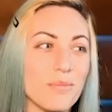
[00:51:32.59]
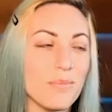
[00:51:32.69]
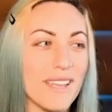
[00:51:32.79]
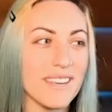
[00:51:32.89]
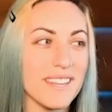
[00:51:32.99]

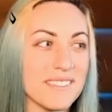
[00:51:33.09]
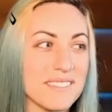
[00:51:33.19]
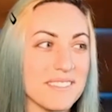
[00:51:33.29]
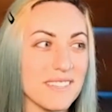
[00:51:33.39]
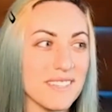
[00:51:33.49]
but
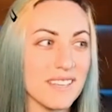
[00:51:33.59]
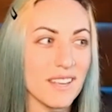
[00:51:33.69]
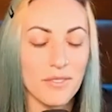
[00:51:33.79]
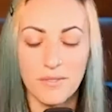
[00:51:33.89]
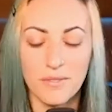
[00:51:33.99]
it's, you
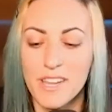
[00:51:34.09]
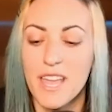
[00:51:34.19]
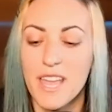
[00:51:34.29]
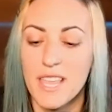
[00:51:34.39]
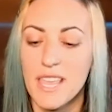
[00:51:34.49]
got to